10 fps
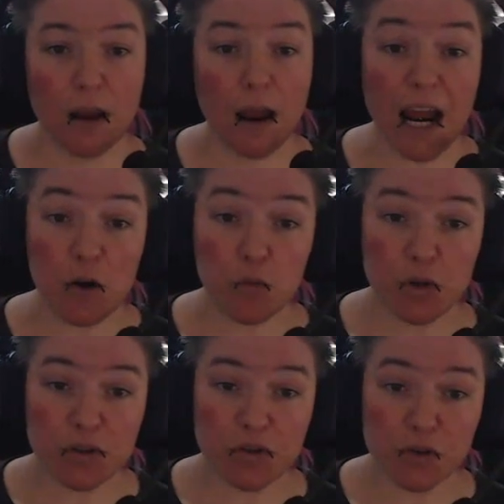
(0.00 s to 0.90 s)
How
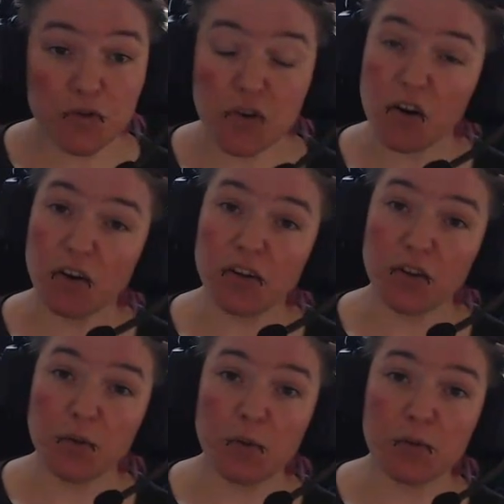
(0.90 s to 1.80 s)
would your dog
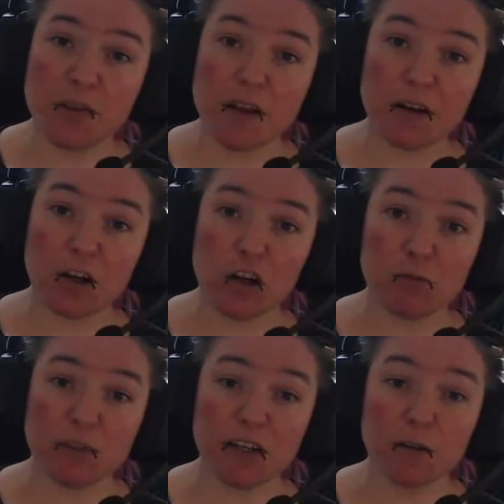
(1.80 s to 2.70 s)
use their
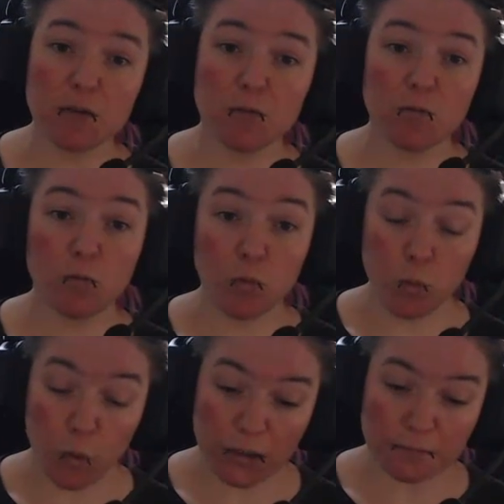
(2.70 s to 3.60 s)
gallbladder?
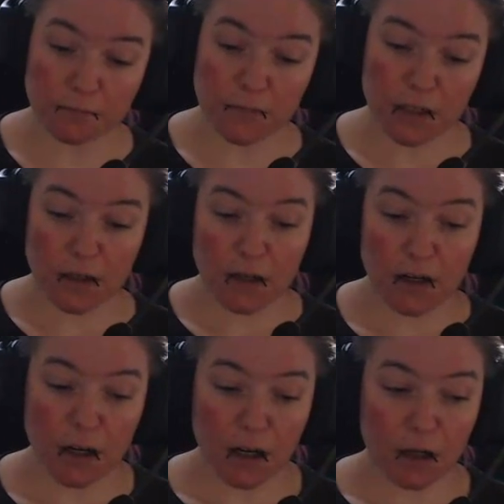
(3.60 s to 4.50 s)
Well,
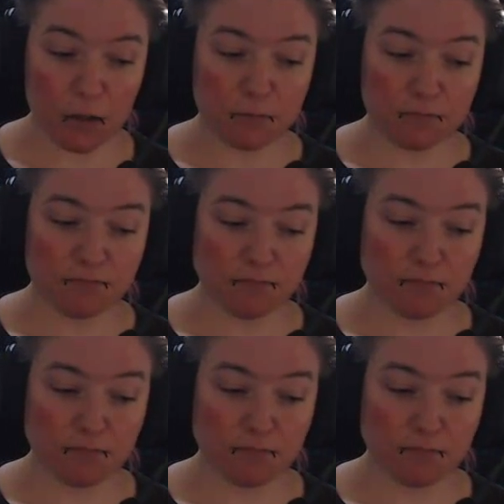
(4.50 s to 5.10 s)
the